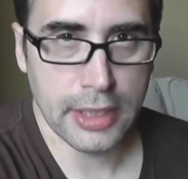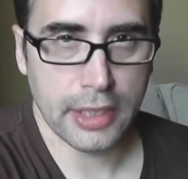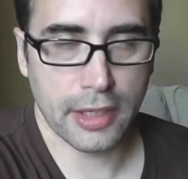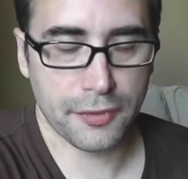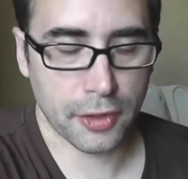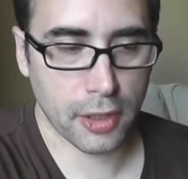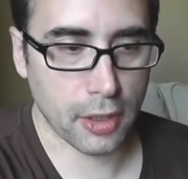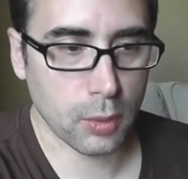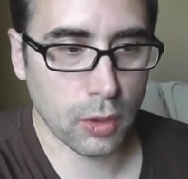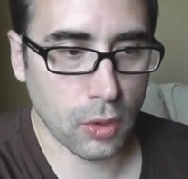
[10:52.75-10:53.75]
if you're
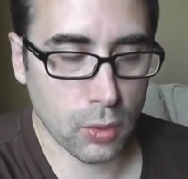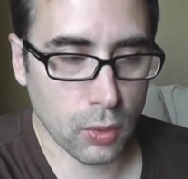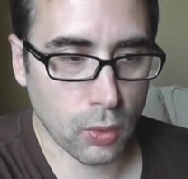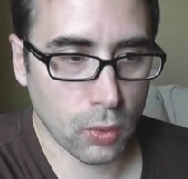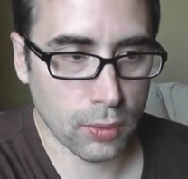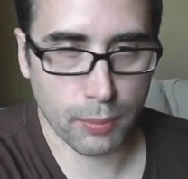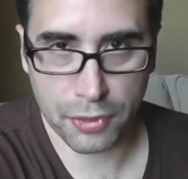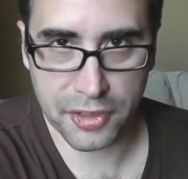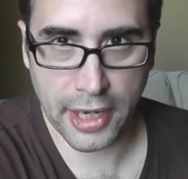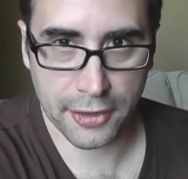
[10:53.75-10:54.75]
going to go
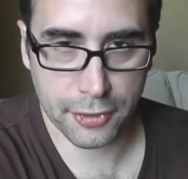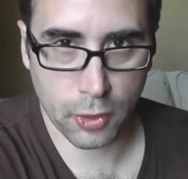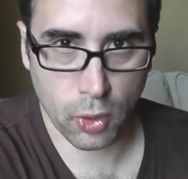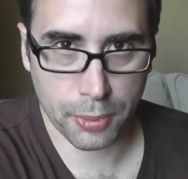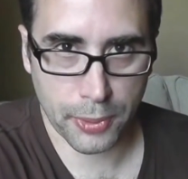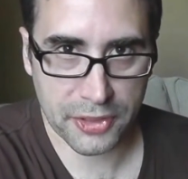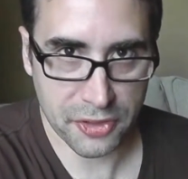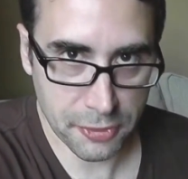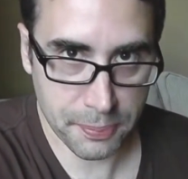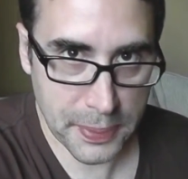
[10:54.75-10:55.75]
multinational corporations,